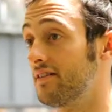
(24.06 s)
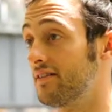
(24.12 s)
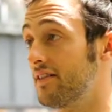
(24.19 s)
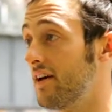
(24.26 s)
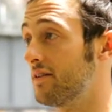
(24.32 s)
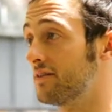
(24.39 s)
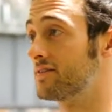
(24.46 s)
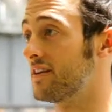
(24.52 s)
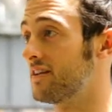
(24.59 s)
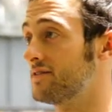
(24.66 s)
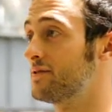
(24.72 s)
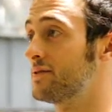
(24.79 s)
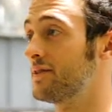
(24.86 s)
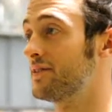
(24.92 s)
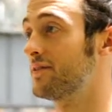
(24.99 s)
The Herald Sun
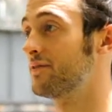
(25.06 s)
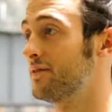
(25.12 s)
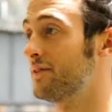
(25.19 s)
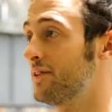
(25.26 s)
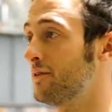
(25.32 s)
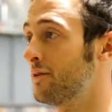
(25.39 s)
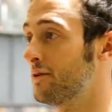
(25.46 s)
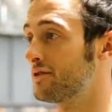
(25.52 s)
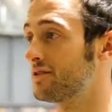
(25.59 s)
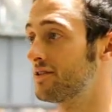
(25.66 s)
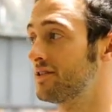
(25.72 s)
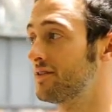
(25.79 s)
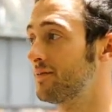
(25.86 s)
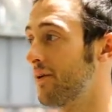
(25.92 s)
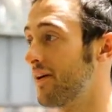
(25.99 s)
Tour really
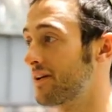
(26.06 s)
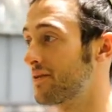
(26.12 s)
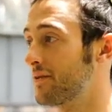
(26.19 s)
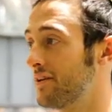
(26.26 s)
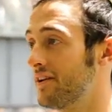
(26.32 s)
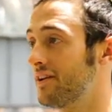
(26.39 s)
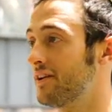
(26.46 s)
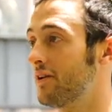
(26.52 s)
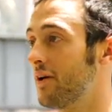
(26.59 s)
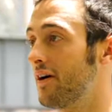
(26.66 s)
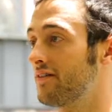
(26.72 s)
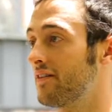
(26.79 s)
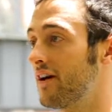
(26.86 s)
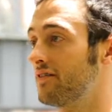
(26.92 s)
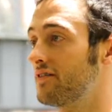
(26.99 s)
launched my career, you
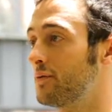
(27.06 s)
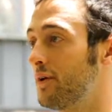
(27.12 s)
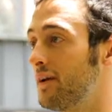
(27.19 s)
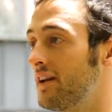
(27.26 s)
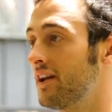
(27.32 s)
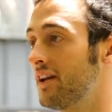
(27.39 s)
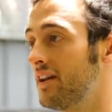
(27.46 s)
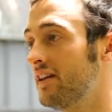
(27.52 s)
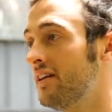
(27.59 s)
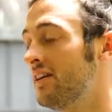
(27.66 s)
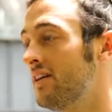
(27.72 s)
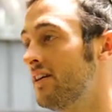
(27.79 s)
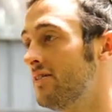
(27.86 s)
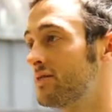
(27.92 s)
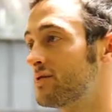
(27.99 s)
know, after winning it.
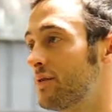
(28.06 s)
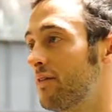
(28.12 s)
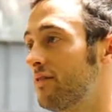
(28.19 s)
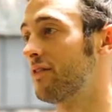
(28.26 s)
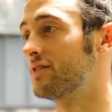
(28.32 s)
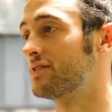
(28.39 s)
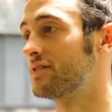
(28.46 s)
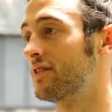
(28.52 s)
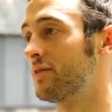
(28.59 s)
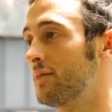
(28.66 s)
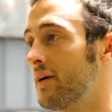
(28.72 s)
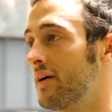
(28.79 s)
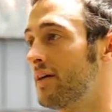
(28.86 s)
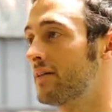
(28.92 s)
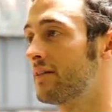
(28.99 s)
It's when I first got
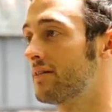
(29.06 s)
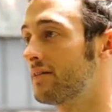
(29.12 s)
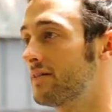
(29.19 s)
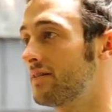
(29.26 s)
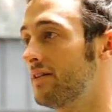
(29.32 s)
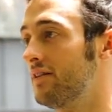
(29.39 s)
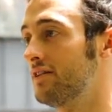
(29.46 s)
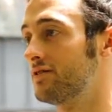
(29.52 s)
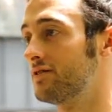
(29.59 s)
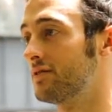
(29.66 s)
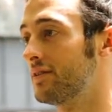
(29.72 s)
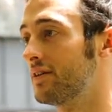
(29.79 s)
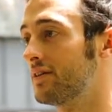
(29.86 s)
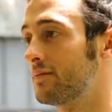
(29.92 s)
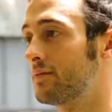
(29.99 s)
my initial
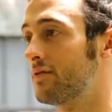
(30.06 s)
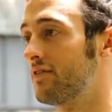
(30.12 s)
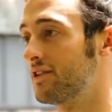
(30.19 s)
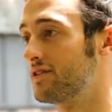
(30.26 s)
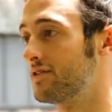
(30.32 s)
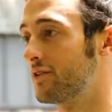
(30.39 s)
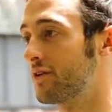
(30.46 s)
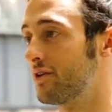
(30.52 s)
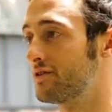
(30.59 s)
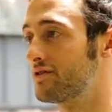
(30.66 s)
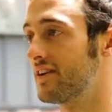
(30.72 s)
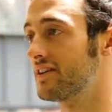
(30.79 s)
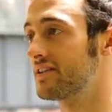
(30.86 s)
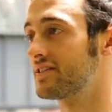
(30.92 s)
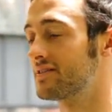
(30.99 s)
professional
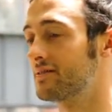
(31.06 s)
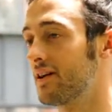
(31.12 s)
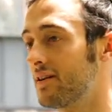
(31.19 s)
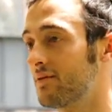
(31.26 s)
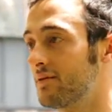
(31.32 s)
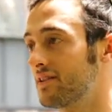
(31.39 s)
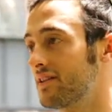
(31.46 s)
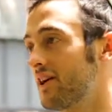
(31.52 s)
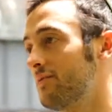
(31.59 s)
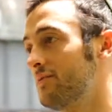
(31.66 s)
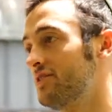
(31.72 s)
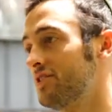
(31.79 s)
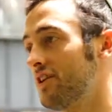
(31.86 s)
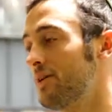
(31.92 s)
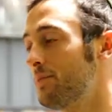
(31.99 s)
contracts with
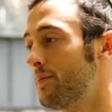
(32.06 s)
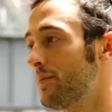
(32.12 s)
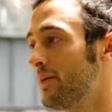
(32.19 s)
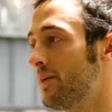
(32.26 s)
Garmin-Sharp.